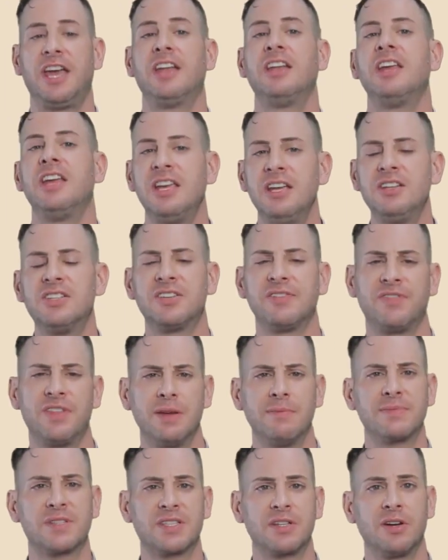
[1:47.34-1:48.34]
and each of
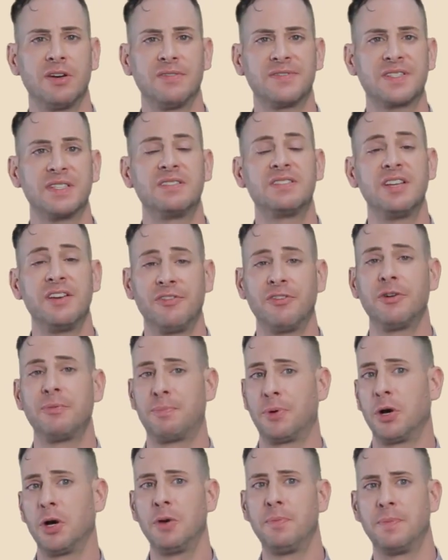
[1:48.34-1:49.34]
them serves a
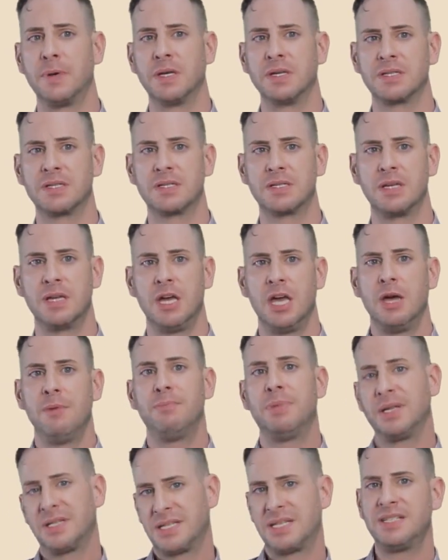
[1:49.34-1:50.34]
different purpose.
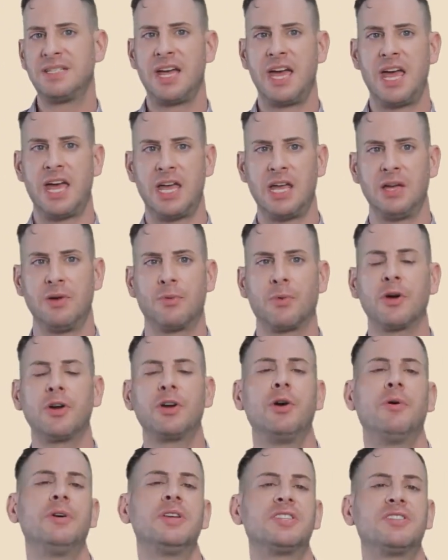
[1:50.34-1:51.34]
But today, we're
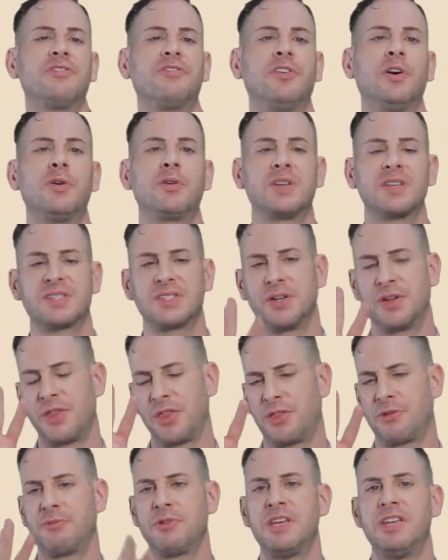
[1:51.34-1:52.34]
going to focus
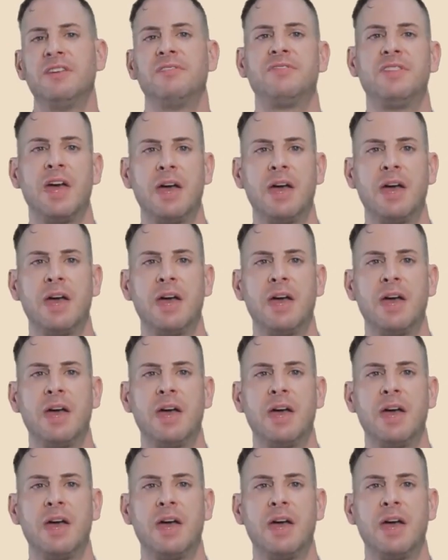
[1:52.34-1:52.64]
on three of